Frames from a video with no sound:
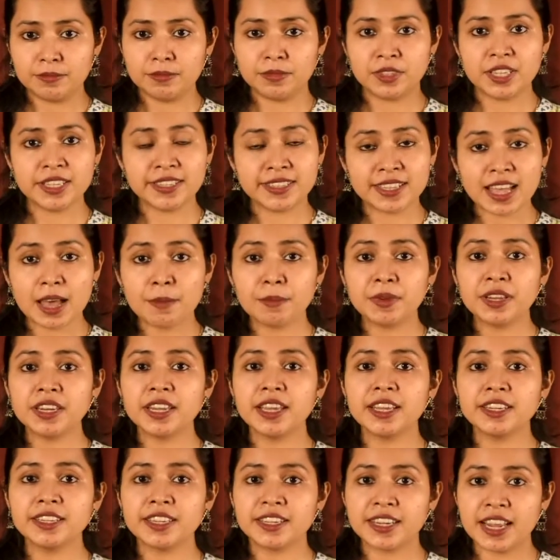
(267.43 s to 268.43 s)

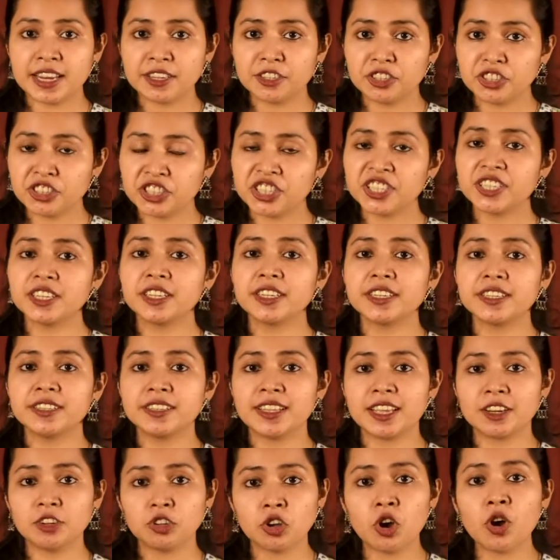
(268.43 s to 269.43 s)
disseminated and shared
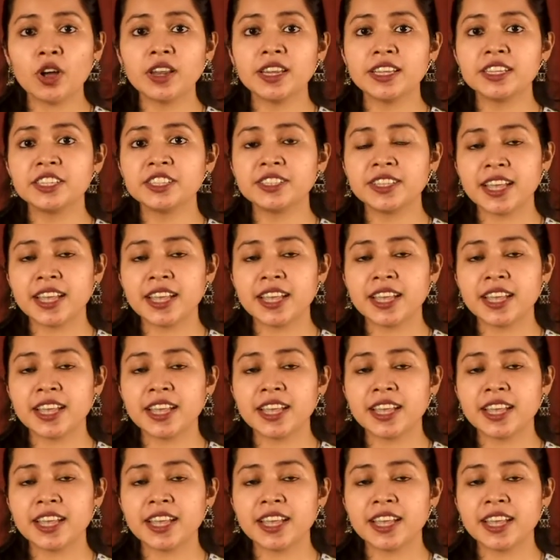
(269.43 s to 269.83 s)
the knowledge